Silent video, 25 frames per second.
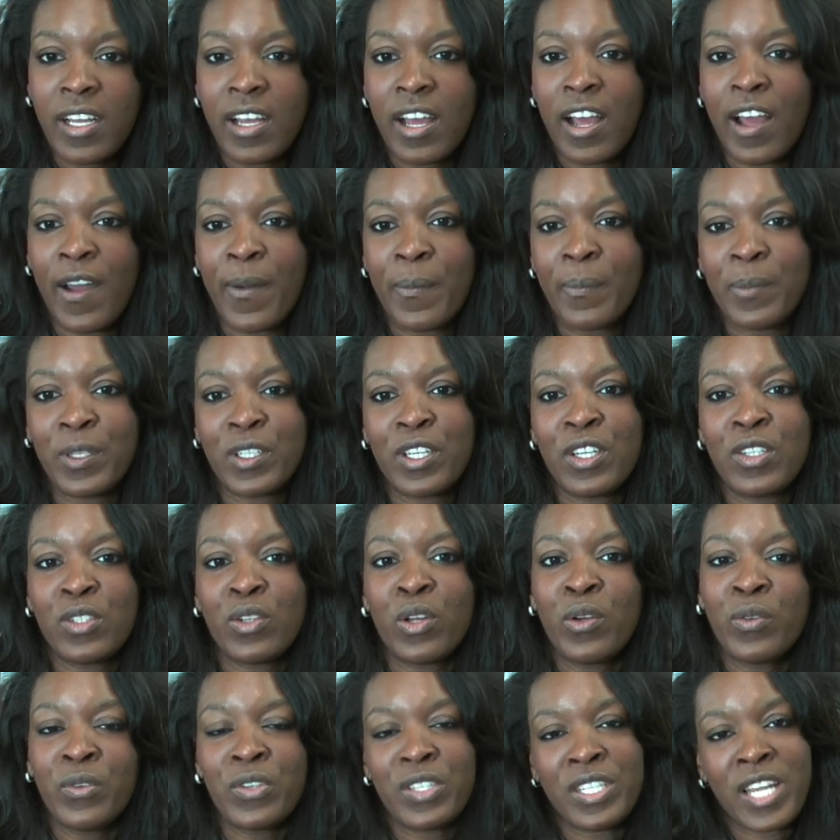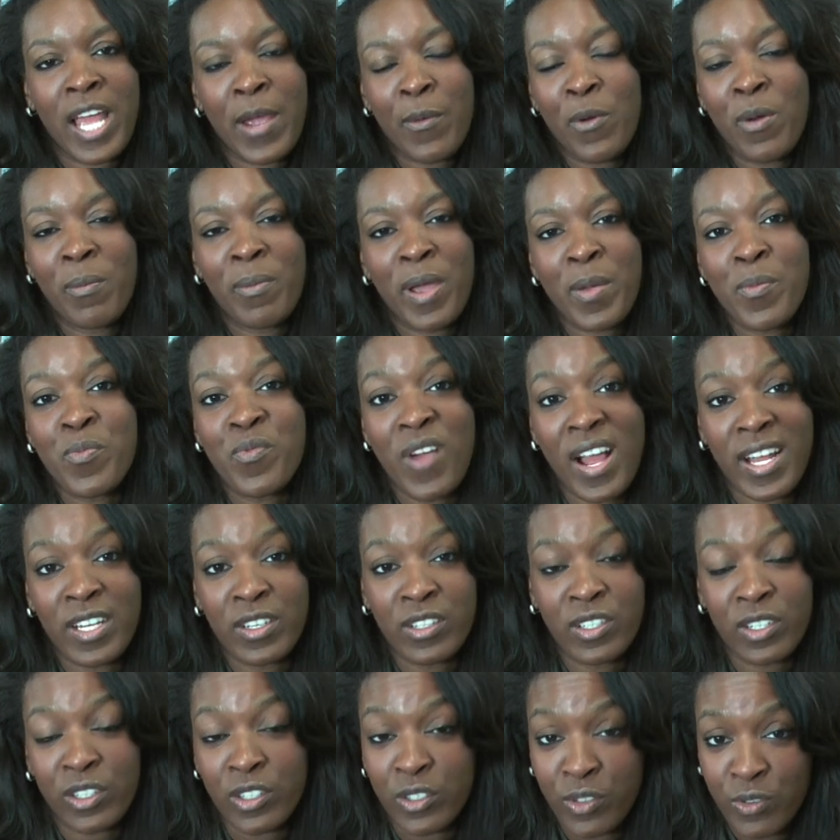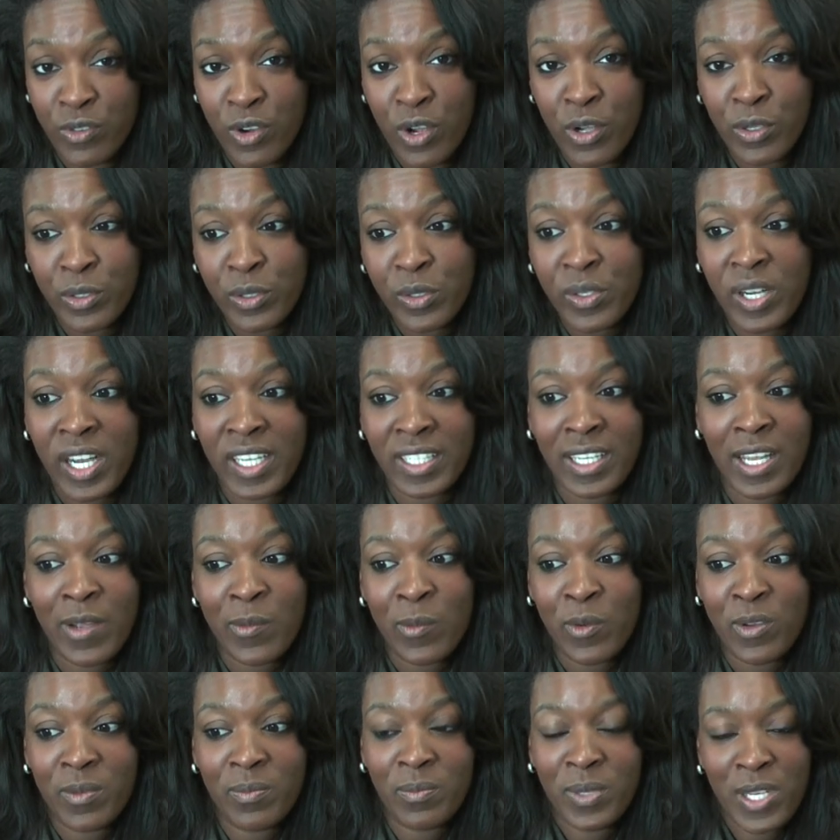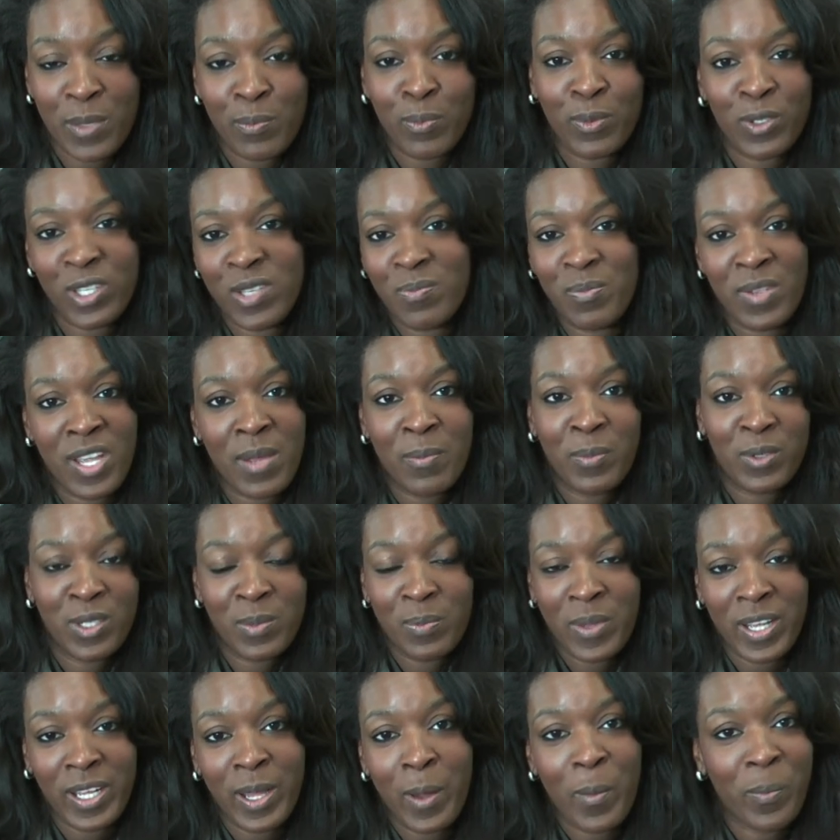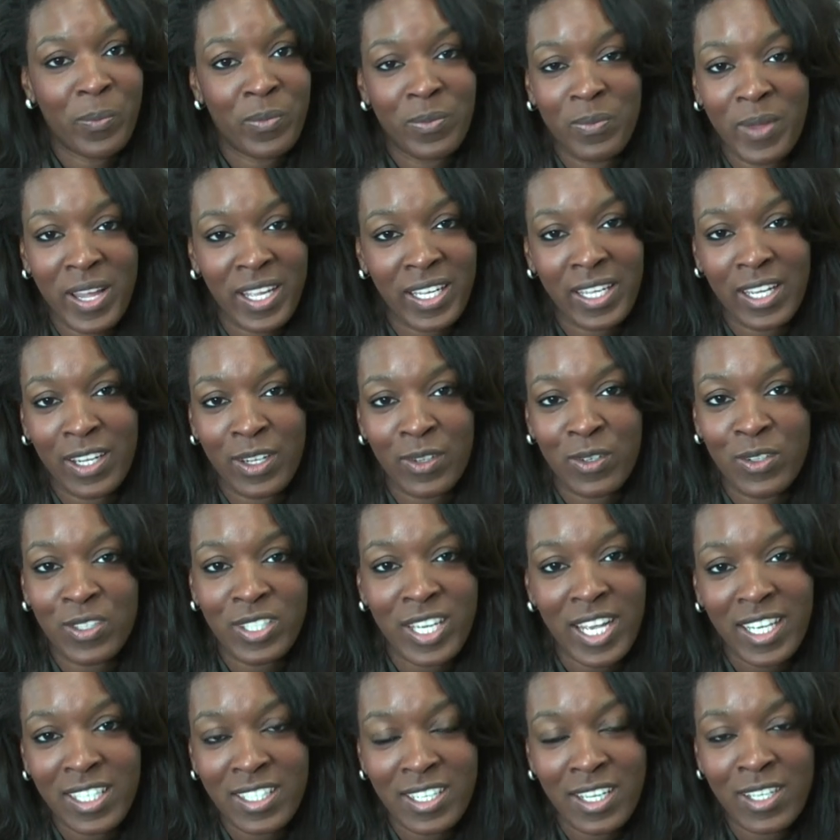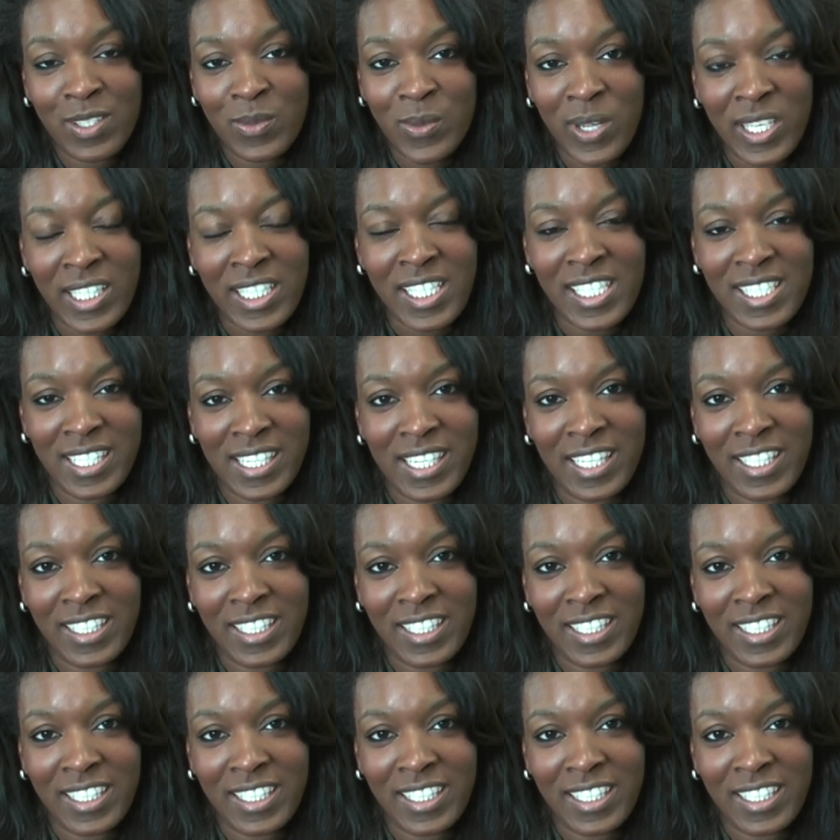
um, because obviously I want my brand to grow and I want people to be able to pick up Banke Kuku textiles quite easily.